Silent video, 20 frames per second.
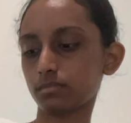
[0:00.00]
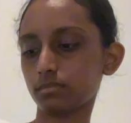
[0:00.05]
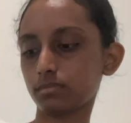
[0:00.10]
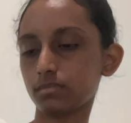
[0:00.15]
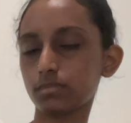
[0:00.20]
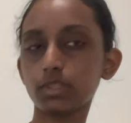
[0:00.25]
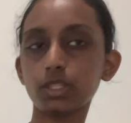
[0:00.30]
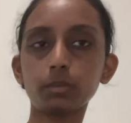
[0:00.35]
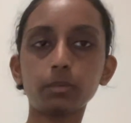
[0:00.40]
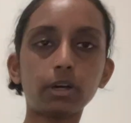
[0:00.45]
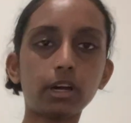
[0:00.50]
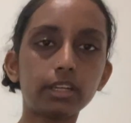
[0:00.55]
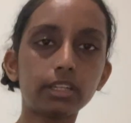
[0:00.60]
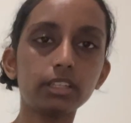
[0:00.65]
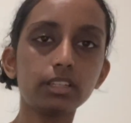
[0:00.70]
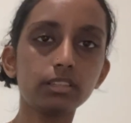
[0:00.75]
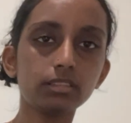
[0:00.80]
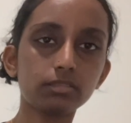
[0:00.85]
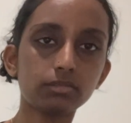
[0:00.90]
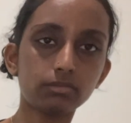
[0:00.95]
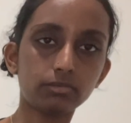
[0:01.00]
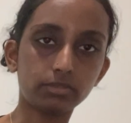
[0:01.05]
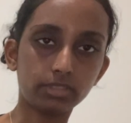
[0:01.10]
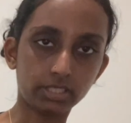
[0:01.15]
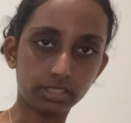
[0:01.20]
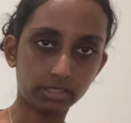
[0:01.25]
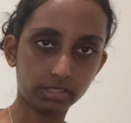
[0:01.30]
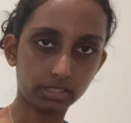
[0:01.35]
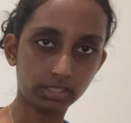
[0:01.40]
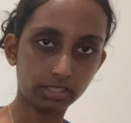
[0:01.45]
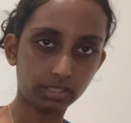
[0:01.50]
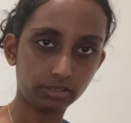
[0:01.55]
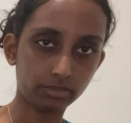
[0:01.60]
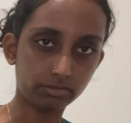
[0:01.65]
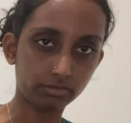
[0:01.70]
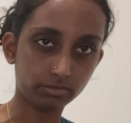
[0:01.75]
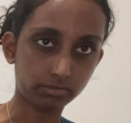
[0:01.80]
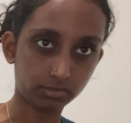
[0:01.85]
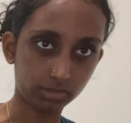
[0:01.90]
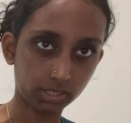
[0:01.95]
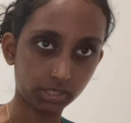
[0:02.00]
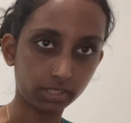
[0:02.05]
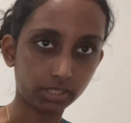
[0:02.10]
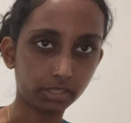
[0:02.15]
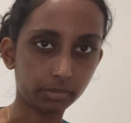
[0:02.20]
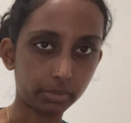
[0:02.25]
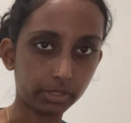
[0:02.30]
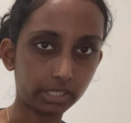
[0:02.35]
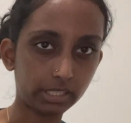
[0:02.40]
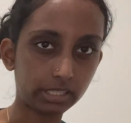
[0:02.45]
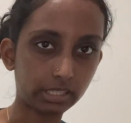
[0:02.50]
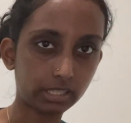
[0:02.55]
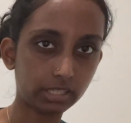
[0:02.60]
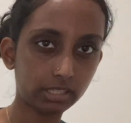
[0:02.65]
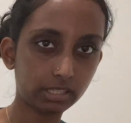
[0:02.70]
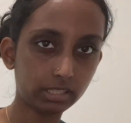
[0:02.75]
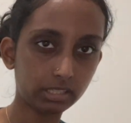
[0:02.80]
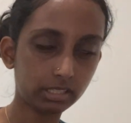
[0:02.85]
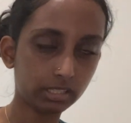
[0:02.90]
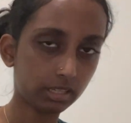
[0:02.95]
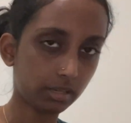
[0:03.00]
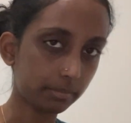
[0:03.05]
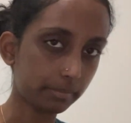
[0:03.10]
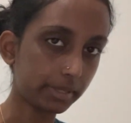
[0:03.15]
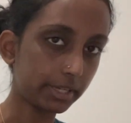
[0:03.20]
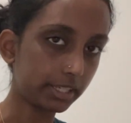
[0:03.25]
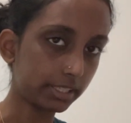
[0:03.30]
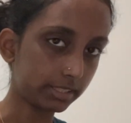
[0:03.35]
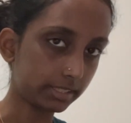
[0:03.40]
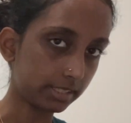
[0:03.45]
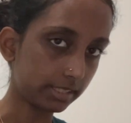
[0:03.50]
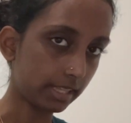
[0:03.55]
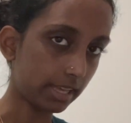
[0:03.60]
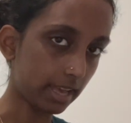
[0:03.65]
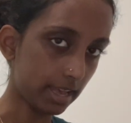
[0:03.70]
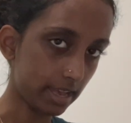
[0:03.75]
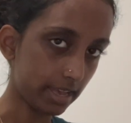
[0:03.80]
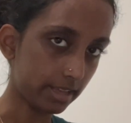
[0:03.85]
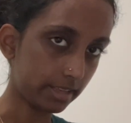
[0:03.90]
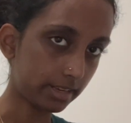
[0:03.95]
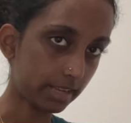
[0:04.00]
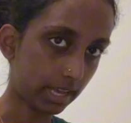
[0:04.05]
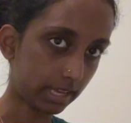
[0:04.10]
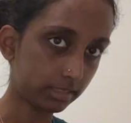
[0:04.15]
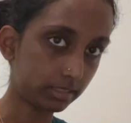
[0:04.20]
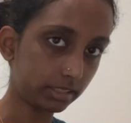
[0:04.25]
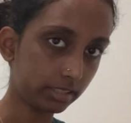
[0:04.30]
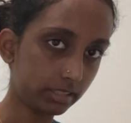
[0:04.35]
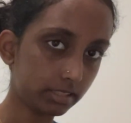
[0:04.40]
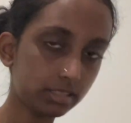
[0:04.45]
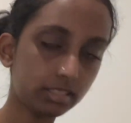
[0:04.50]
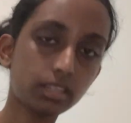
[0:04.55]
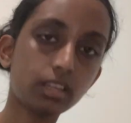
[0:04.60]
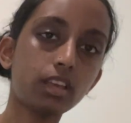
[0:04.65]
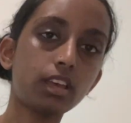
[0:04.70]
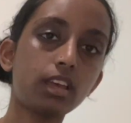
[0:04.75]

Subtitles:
The body is really, really big compared to the head, at least.